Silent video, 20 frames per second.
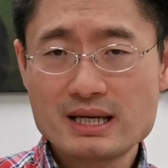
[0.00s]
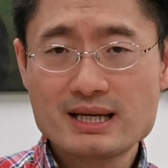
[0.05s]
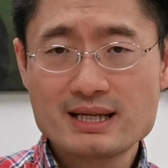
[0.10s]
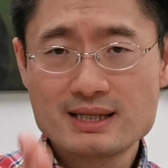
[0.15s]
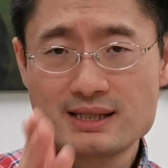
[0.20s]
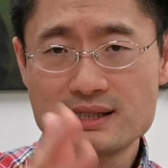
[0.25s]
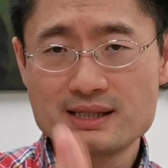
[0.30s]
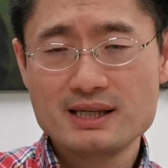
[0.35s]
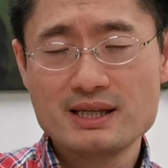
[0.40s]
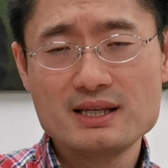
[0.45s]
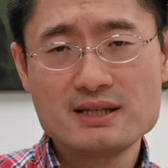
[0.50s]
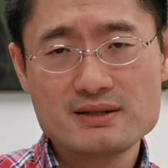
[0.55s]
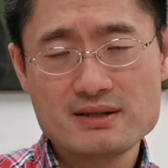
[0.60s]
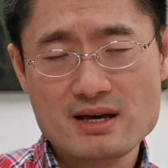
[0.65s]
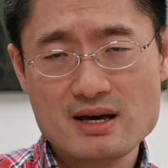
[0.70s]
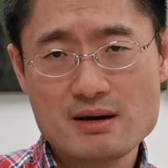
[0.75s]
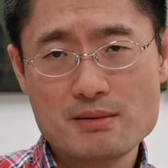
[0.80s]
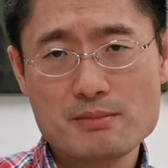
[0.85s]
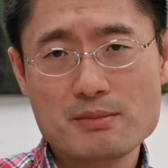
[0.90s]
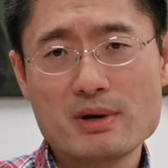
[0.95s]
seize
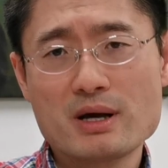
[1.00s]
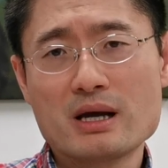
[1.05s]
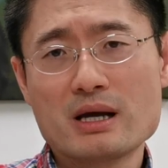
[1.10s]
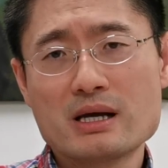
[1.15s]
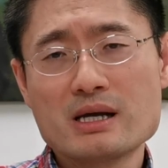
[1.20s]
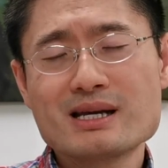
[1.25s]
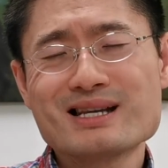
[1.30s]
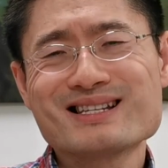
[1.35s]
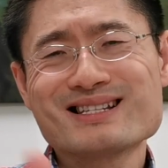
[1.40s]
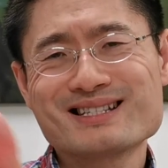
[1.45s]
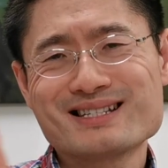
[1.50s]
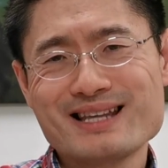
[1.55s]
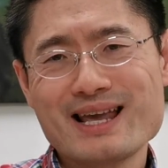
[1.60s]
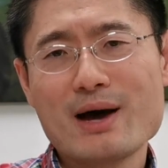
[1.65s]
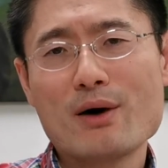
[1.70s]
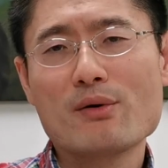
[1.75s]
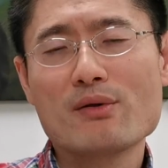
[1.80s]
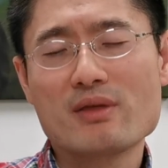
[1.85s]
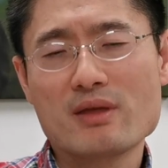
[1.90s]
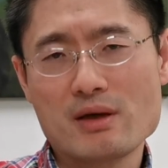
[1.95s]
them,
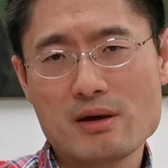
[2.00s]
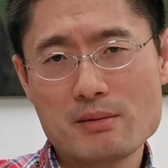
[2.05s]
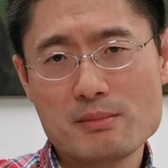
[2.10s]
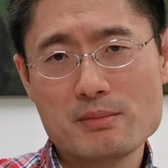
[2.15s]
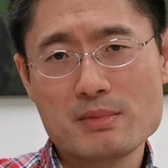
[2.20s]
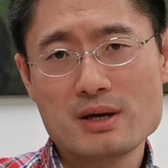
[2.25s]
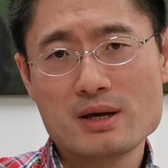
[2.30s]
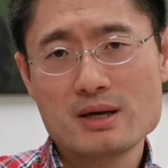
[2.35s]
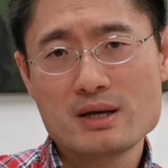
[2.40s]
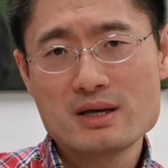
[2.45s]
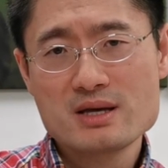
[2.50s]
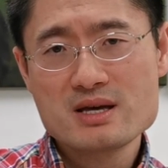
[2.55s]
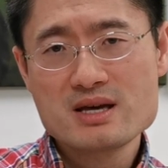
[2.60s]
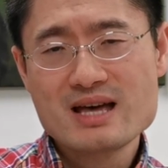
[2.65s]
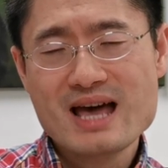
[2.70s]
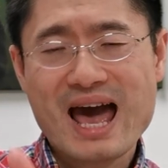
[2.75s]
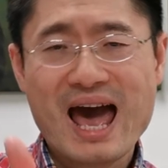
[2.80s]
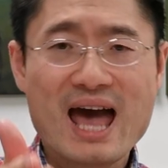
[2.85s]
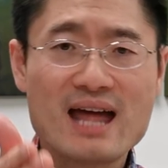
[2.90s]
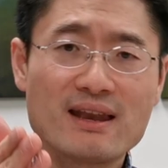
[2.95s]
sell them,
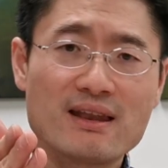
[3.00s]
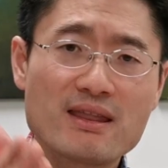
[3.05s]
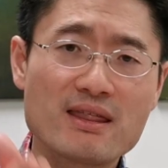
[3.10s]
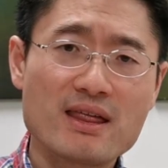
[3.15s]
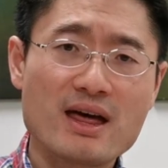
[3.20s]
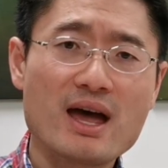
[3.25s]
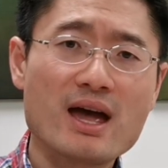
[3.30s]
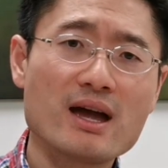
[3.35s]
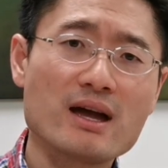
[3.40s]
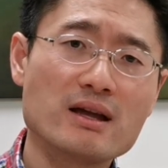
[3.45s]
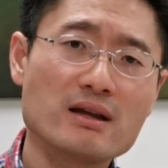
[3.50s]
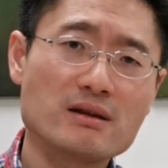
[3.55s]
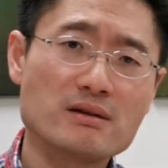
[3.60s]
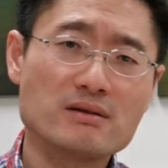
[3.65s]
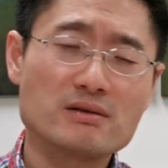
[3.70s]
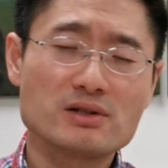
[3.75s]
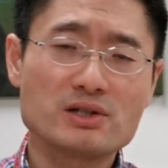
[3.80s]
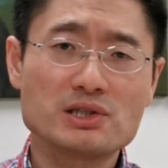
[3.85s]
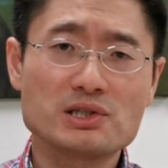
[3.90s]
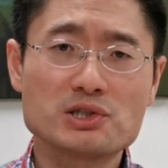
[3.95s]
and
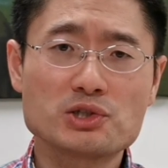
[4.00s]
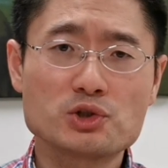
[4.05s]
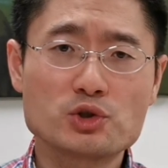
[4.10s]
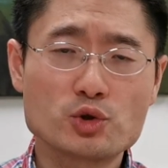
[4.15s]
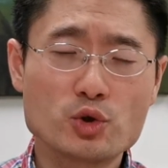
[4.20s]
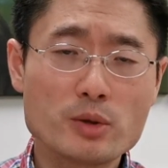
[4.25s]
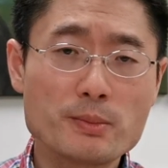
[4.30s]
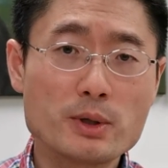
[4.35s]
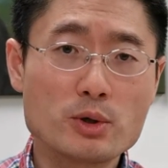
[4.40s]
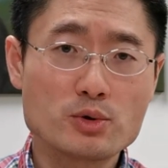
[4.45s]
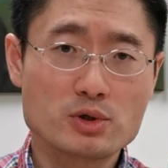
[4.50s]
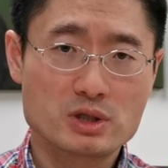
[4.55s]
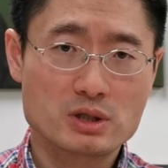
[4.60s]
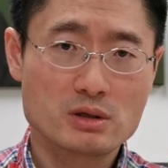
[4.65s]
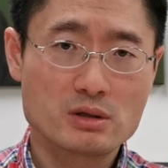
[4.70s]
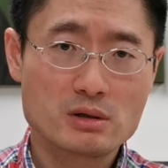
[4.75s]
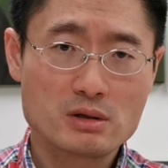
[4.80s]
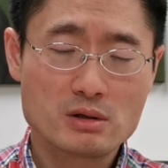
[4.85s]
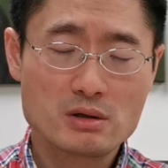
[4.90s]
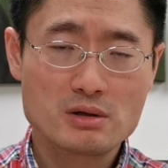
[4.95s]
then distribute
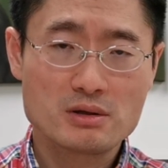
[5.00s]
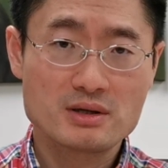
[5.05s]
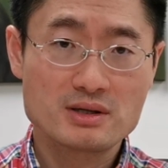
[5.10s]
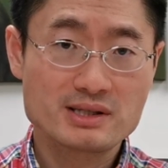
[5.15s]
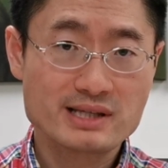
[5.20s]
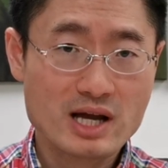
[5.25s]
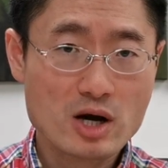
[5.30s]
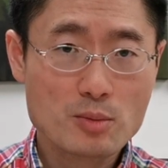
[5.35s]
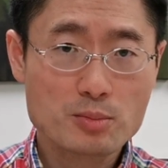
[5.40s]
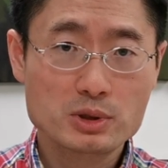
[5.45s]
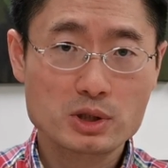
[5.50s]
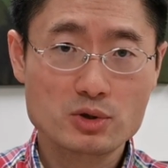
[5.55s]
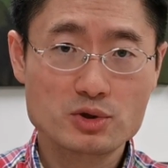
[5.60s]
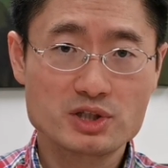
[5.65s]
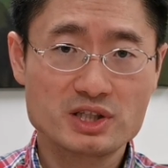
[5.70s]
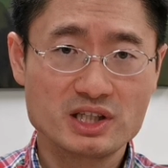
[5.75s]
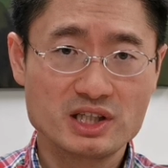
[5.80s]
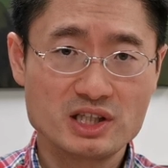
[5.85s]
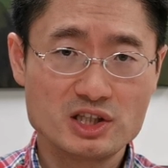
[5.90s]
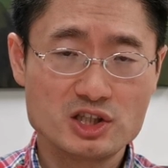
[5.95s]
the sale
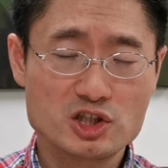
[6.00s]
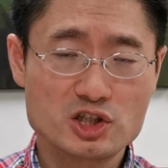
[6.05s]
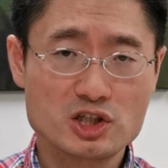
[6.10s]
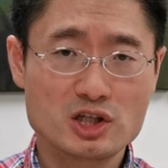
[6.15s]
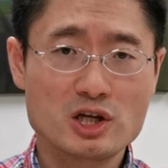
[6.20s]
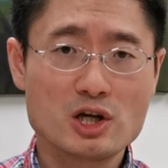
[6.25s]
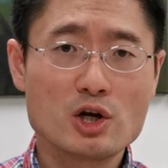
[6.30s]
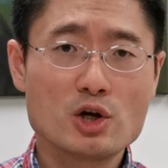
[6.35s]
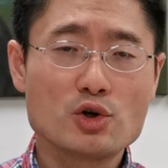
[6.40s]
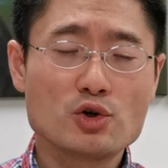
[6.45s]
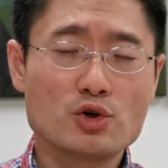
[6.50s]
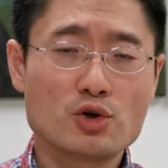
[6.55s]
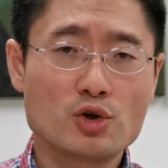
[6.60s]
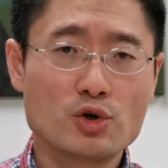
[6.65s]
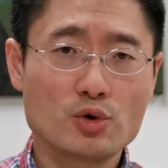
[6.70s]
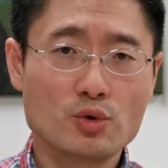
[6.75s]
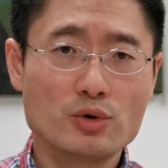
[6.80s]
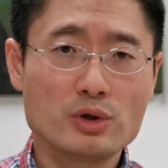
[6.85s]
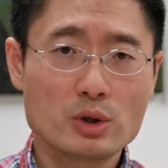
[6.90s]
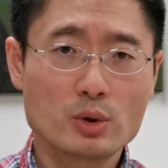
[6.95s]
proceeds
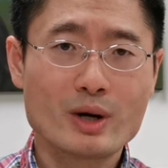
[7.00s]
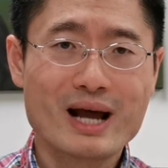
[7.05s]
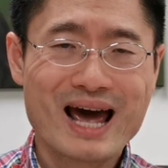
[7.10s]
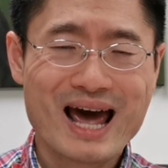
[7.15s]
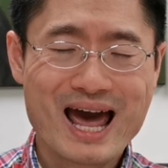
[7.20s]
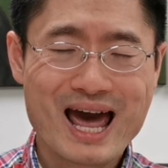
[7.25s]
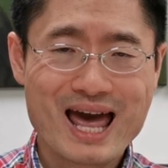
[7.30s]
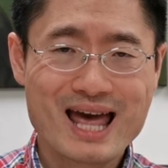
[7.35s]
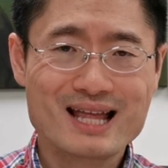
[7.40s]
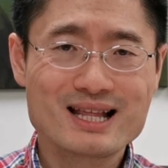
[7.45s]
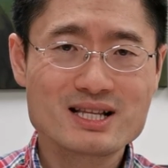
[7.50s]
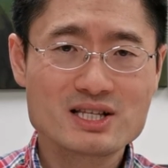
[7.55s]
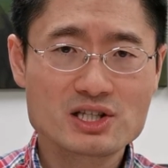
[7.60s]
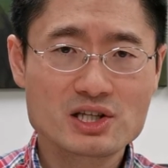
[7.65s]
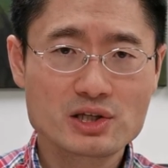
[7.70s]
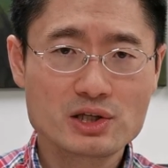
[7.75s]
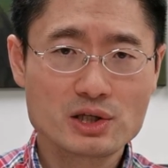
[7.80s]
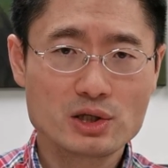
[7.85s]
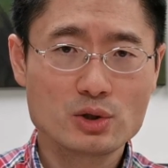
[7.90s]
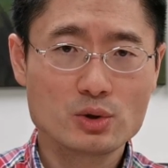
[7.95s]
to your
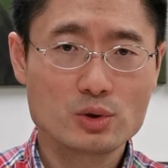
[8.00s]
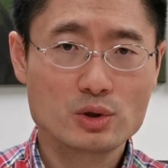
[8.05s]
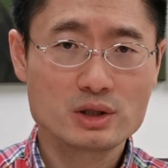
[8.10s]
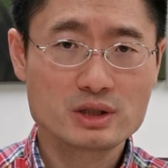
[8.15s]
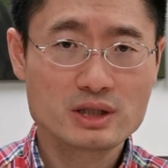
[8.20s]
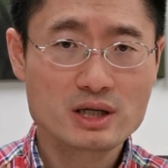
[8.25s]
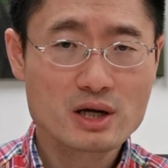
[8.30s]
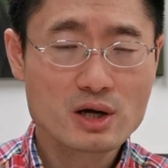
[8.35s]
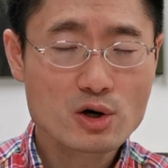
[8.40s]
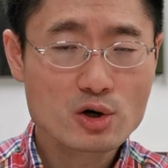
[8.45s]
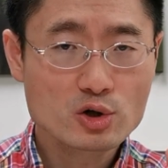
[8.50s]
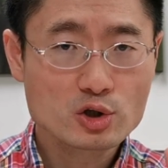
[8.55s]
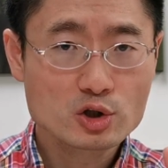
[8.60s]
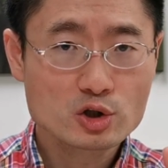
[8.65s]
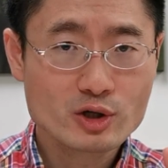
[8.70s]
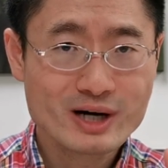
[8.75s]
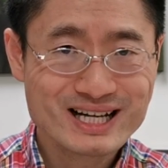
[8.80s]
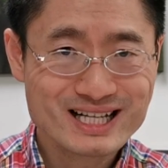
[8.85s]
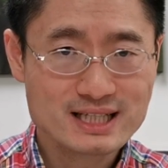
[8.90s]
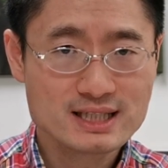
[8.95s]
unsecured
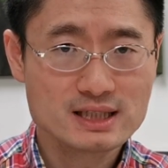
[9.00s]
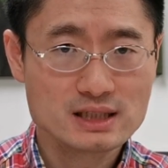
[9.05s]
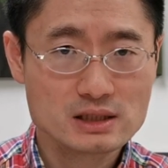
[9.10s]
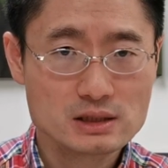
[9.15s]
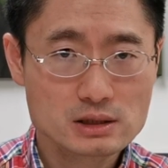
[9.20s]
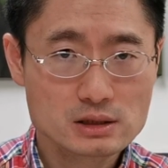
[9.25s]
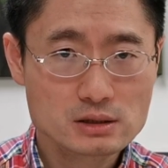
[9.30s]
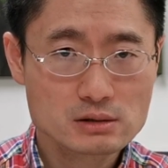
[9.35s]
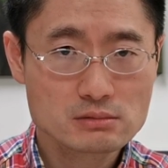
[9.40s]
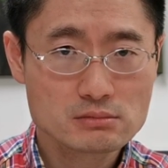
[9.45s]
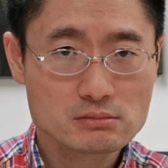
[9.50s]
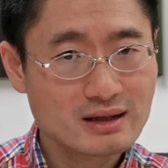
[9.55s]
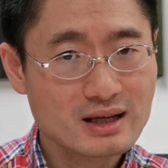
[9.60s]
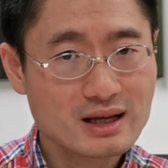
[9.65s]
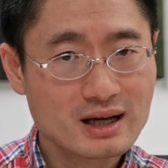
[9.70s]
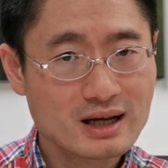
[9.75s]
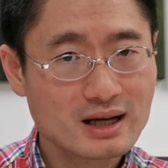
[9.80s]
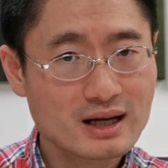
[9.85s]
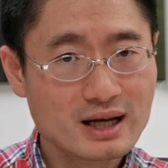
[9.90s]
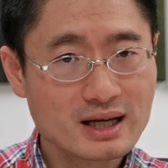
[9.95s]
creditors.
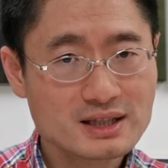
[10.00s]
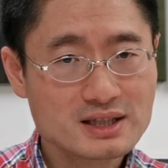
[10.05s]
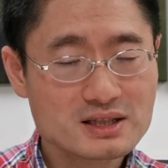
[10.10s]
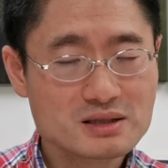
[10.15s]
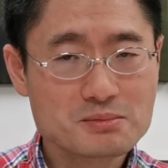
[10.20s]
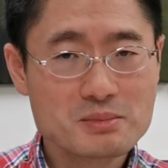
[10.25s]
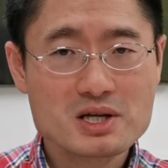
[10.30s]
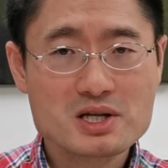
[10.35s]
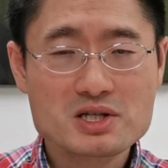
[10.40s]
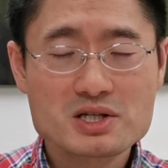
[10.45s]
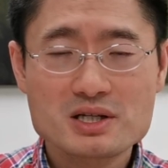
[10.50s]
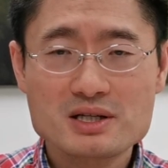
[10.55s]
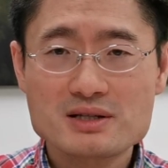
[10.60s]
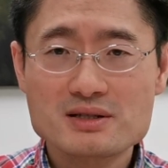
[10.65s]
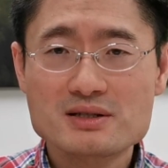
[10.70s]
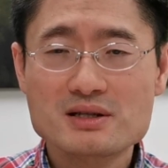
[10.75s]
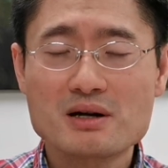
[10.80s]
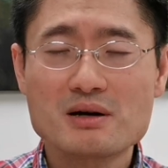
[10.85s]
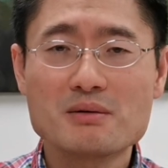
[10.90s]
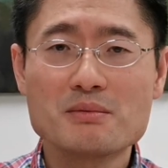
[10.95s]
I just mentioned
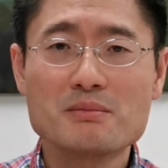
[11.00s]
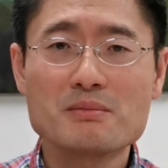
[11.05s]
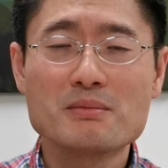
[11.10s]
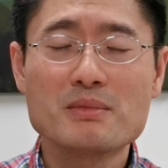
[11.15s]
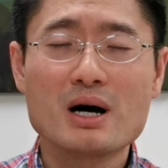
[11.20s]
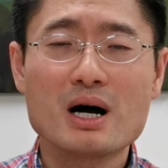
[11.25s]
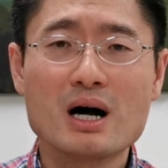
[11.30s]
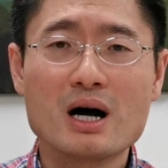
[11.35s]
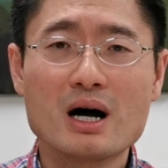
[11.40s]
some